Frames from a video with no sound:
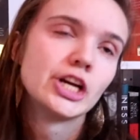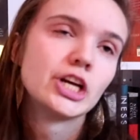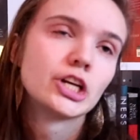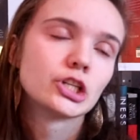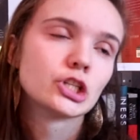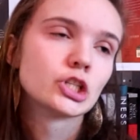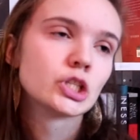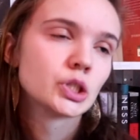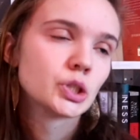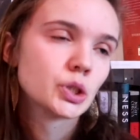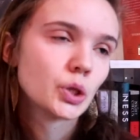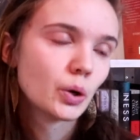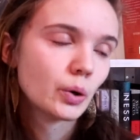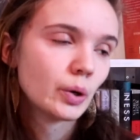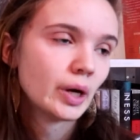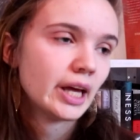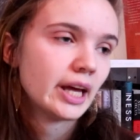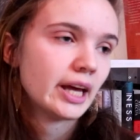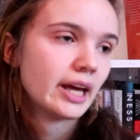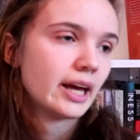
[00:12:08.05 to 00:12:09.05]
So
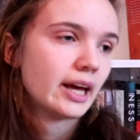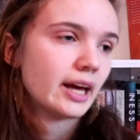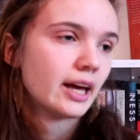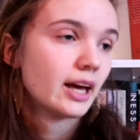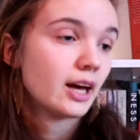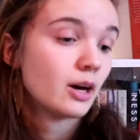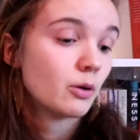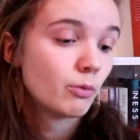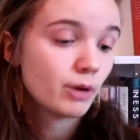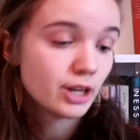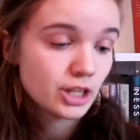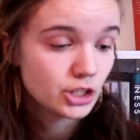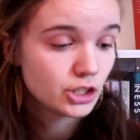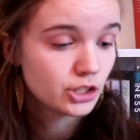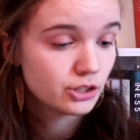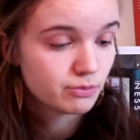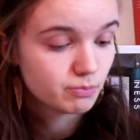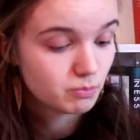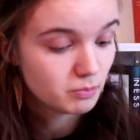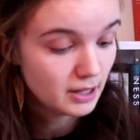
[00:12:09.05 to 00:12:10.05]

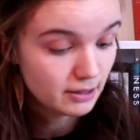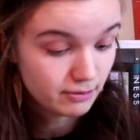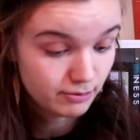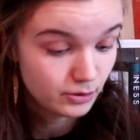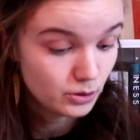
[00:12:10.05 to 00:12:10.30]
if